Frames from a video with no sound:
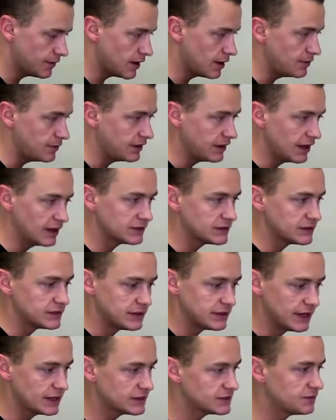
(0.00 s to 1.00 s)
I mean,
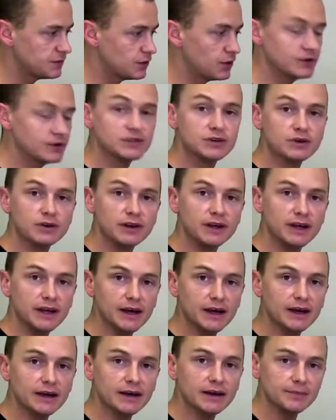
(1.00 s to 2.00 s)
that's virtually
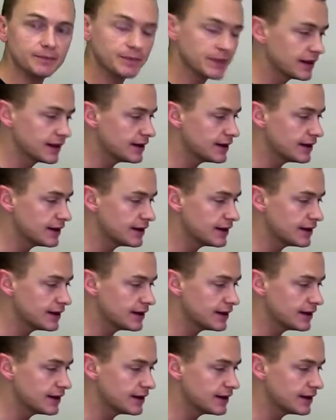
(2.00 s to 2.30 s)
it.